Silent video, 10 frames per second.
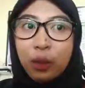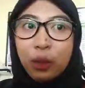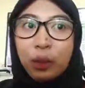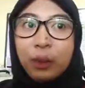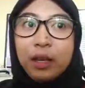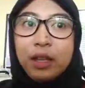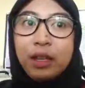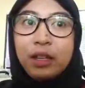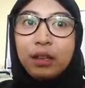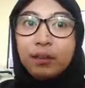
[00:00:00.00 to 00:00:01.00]
to
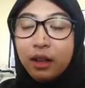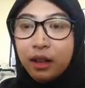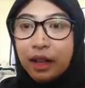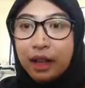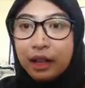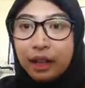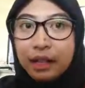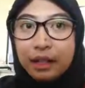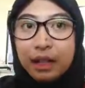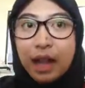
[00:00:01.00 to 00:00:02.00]
be the Middle
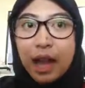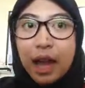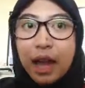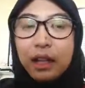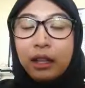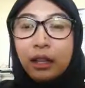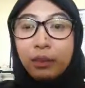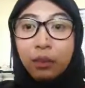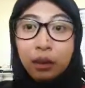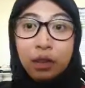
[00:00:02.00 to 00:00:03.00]
English and the
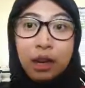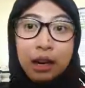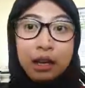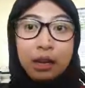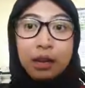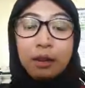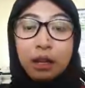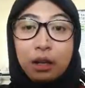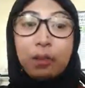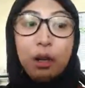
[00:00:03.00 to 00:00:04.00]
modern
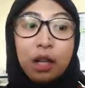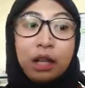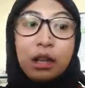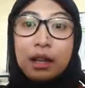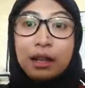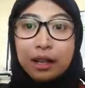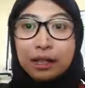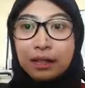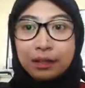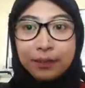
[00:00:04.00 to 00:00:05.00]

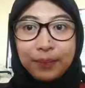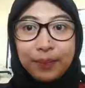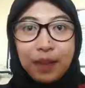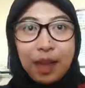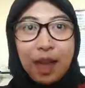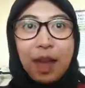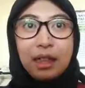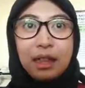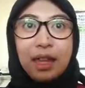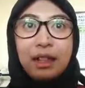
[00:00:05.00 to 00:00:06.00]
English.
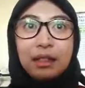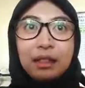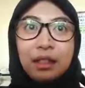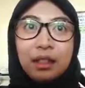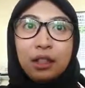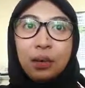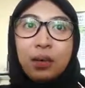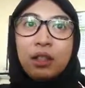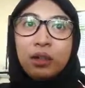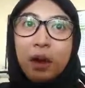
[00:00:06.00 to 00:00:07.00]
Next, the
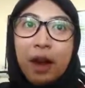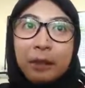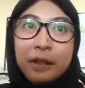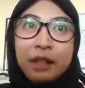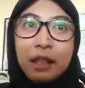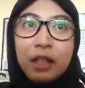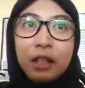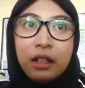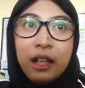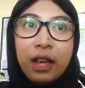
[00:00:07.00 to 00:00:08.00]
three tribes
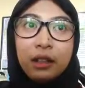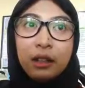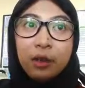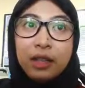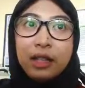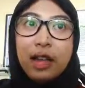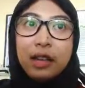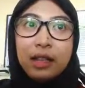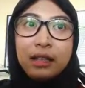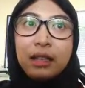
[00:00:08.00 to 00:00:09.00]
didn't get
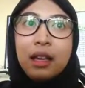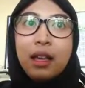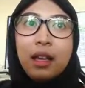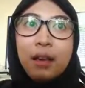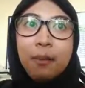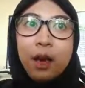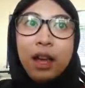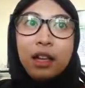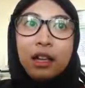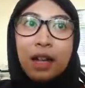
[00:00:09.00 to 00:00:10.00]
Christianized
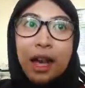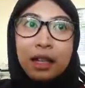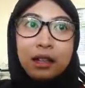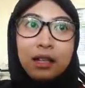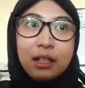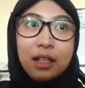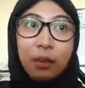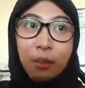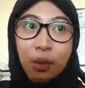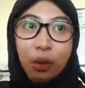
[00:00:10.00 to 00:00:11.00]
by the Celtic
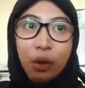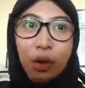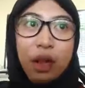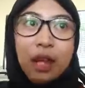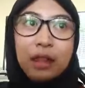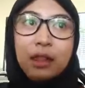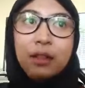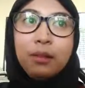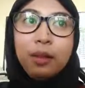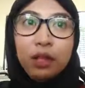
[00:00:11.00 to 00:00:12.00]
neighbor,
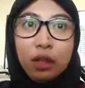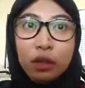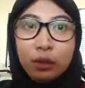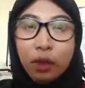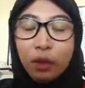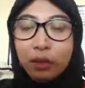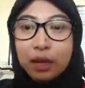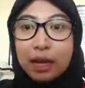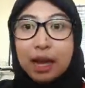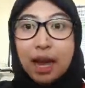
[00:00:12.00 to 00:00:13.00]
the British
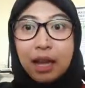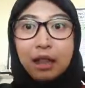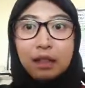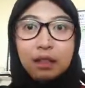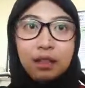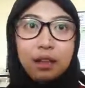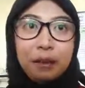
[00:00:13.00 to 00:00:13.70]
former islander.